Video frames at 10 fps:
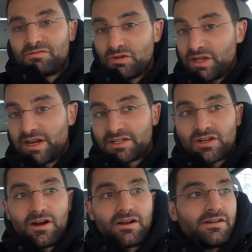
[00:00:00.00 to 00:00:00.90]
really nice
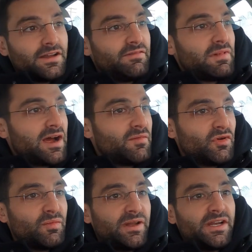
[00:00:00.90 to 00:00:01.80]
car in my
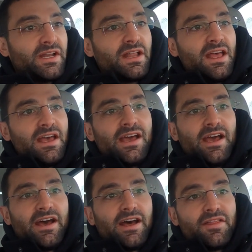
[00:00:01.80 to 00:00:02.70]
humble opinion,
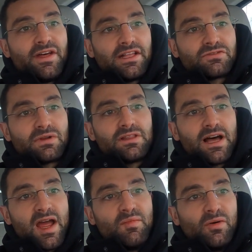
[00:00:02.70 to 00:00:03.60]
and that's
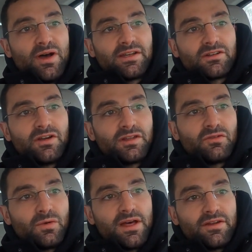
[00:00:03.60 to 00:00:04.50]
reliable and good in
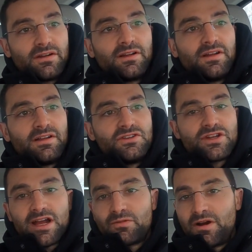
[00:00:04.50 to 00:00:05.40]
the weather,
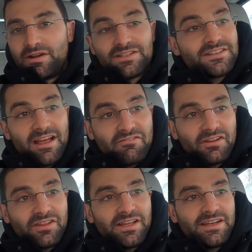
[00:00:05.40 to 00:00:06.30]
Jaguar is
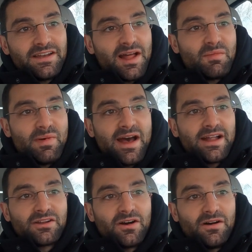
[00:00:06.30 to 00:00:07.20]
definitely not a
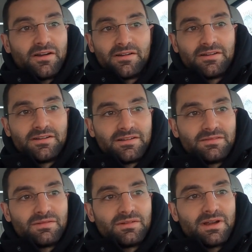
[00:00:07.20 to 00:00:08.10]
bad car.
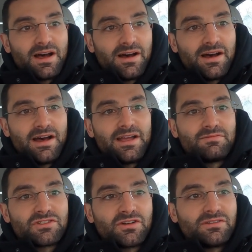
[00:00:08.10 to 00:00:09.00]
I
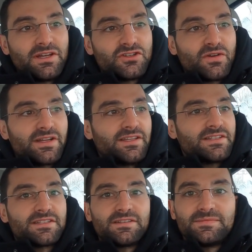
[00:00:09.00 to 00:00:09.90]
am certainly enjoying
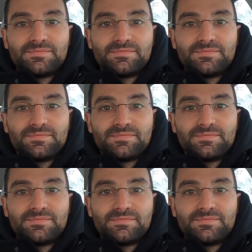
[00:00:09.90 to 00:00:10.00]
this.